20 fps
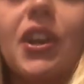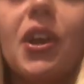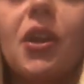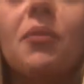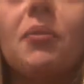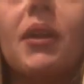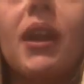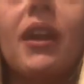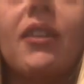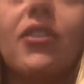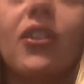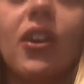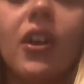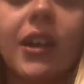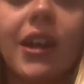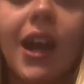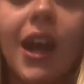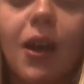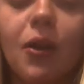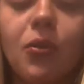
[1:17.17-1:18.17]
but I thought
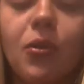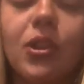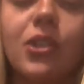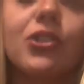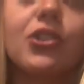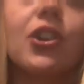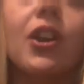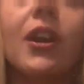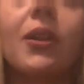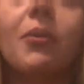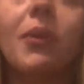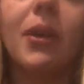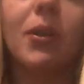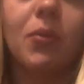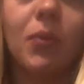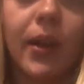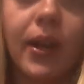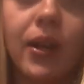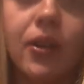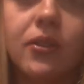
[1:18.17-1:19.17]
I want to try Wet n
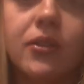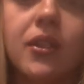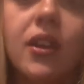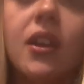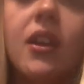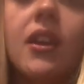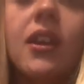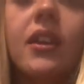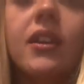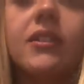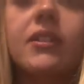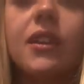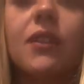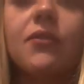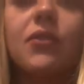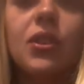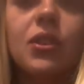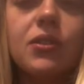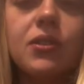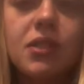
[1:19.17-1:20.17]
Wild because I've
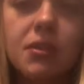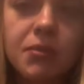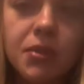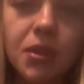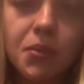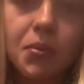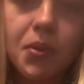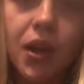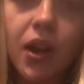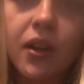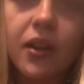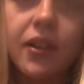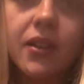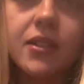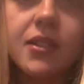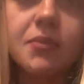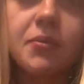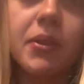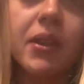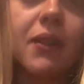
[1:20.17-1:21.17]
used some of their products,
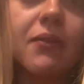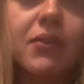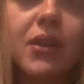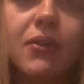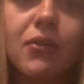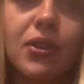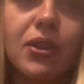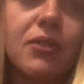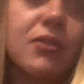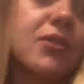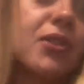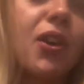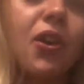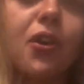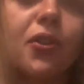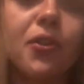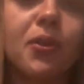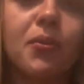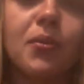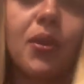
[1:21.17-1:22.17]
but I've never used all
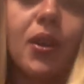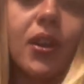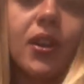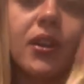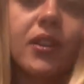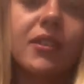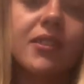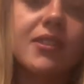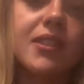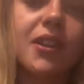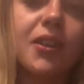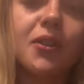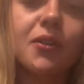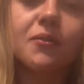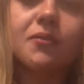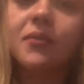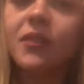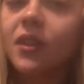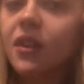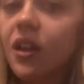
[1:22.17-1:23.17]
their products. So
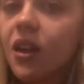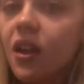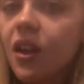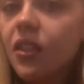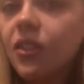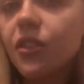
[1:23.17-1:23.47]
the